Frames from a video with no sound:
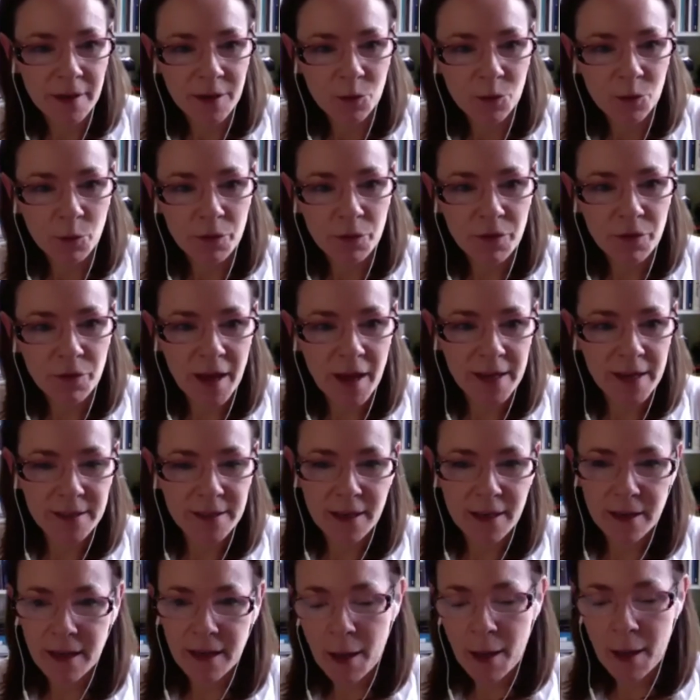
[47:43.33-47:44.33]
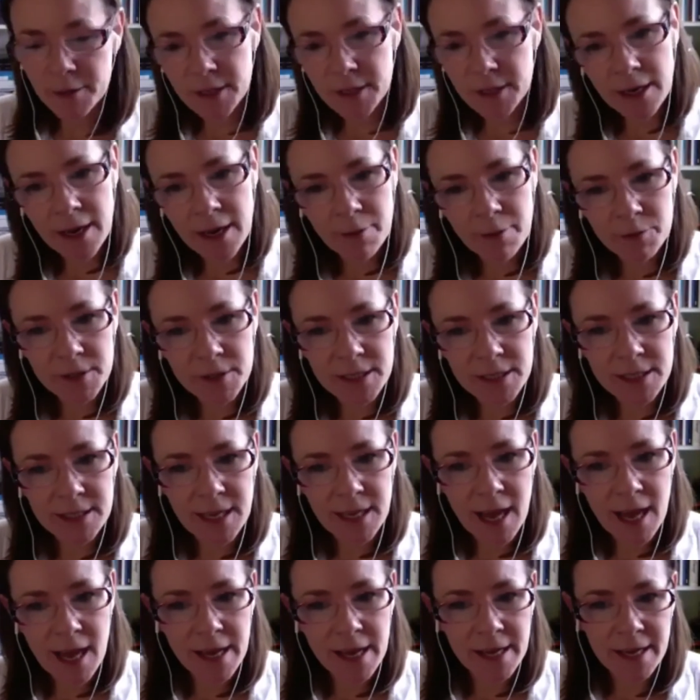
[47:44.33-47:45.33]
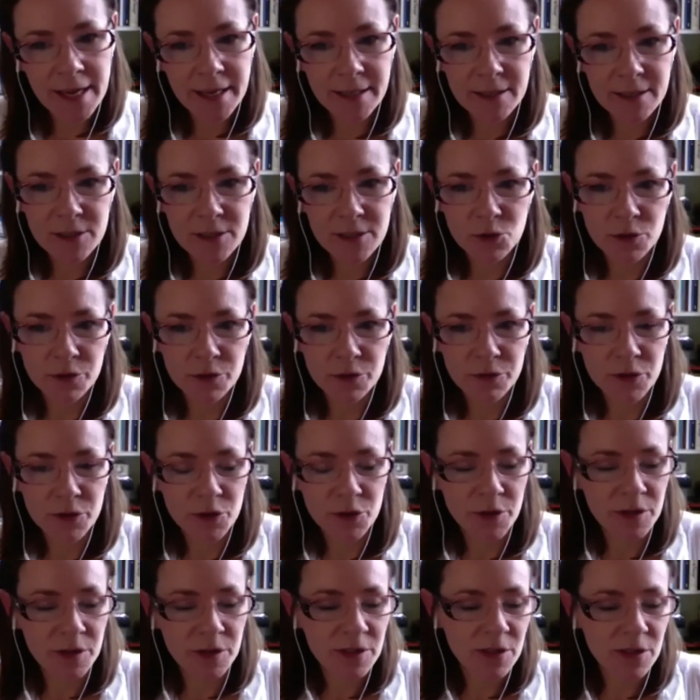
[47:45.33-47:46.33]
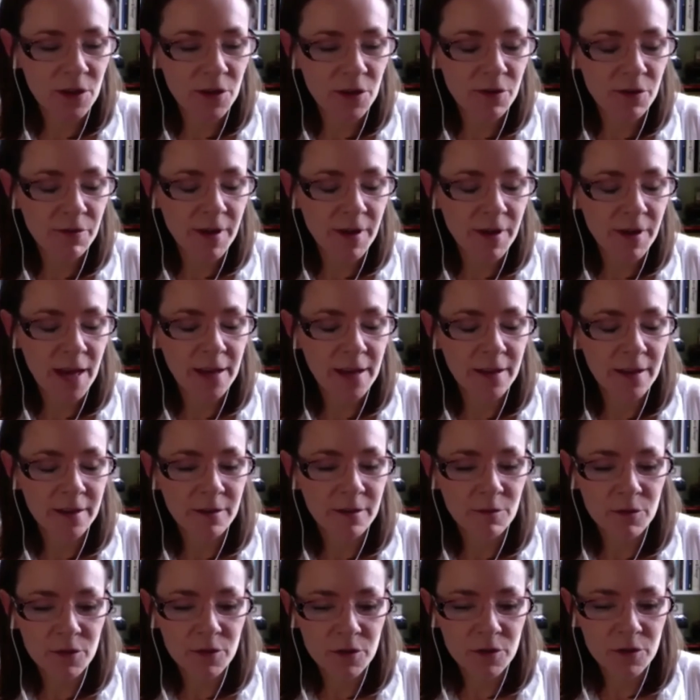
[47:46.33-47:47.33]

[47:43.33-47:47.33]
we've had our capital allowances guy in sort of doing a survey, and